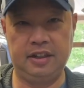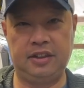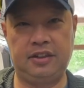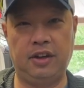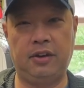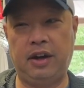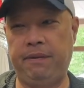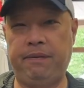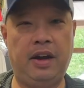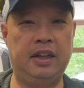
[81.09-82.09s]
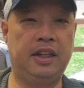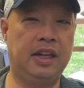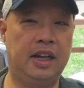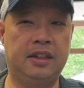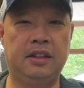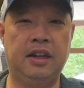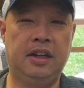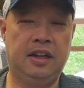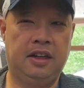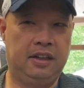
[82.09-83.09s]
So I finally got
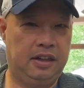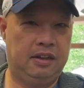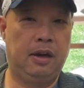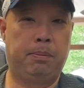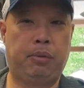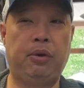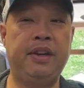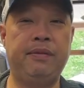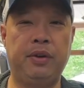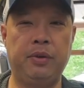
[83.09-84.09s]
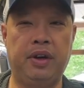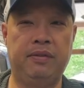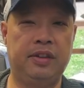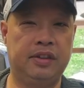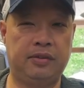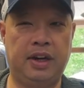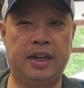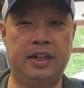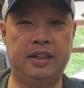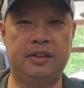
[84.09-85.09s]
a preview of these
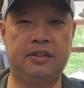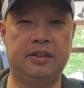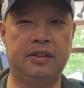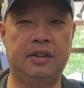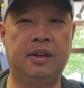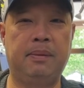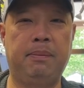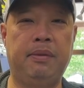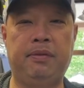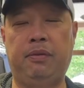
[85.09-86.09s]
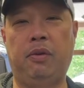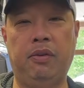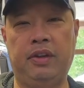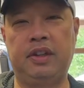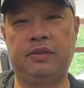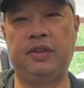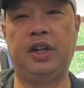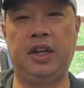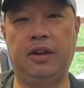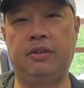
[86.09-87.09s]
rackets before this
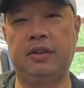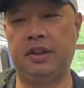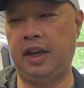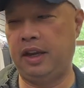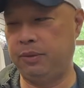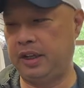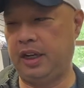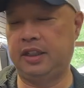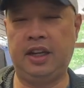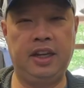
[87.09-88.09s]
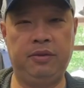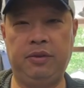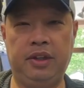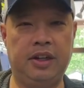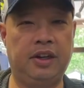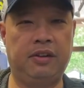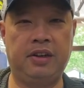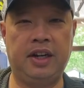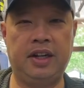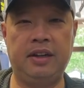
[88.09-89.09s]
video, and we got to hit with it
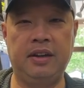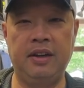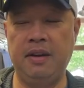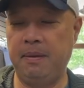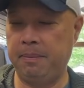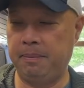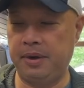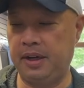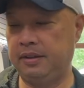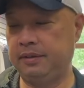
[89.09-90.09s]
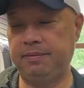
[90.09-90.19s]
already, but